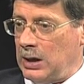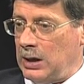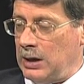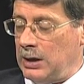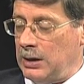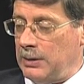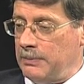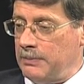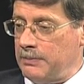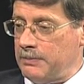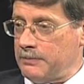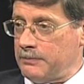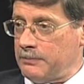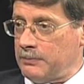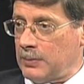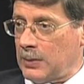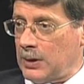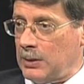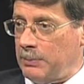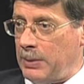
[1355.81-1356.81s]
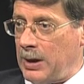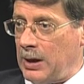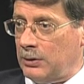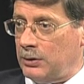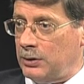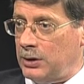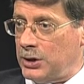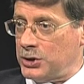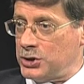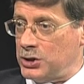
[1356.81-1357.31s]

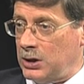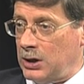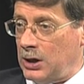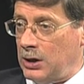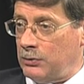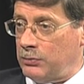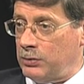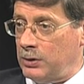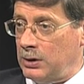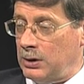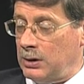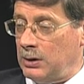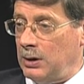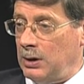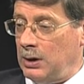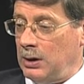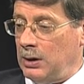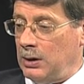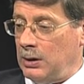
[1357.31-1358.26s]
Bangladeshi catering